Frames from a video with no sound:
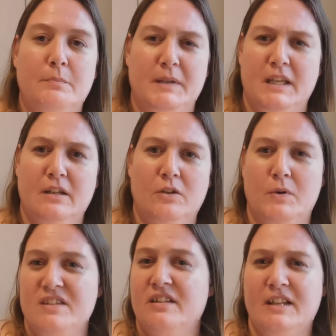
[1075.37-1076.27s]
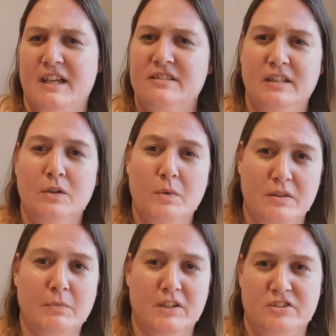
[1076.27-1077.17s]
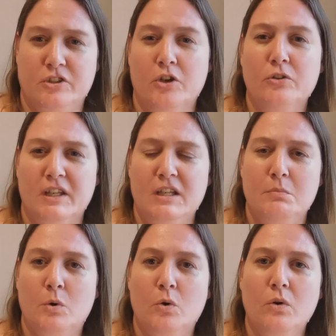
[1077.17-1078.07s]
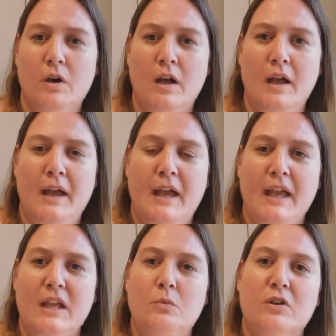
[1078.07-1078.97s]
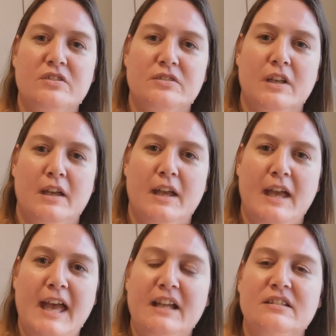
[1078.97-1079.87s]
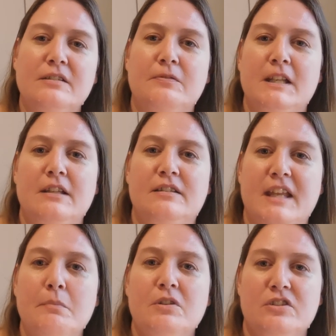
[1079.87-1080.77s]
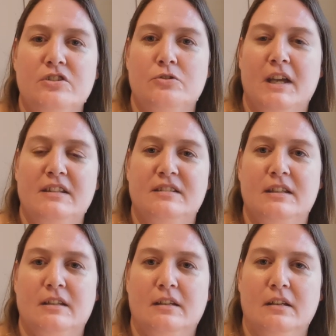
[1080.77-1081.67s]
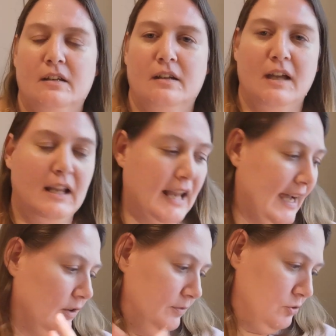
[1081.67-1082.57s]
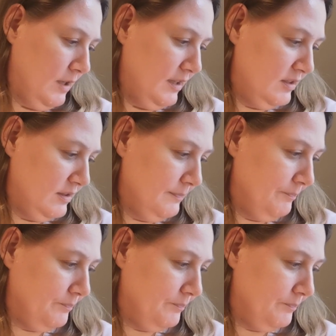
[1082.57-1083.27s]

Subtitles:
being resonating with my soul anymore, it was actively demonstrating a lack of trust.